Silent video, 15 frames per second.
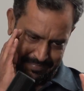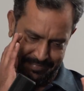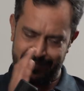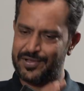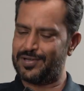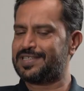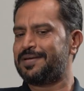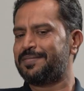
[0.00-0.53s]

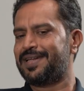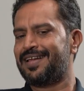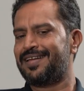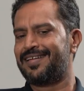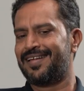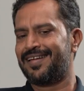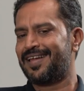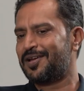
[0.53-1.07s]
because I'm an
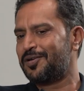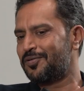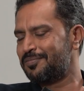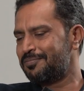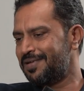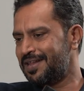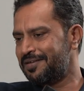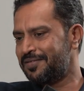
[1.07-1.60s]
Indian, I
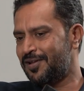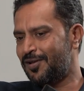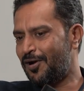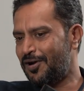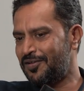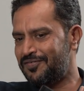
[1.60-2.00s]
don't believe in a lot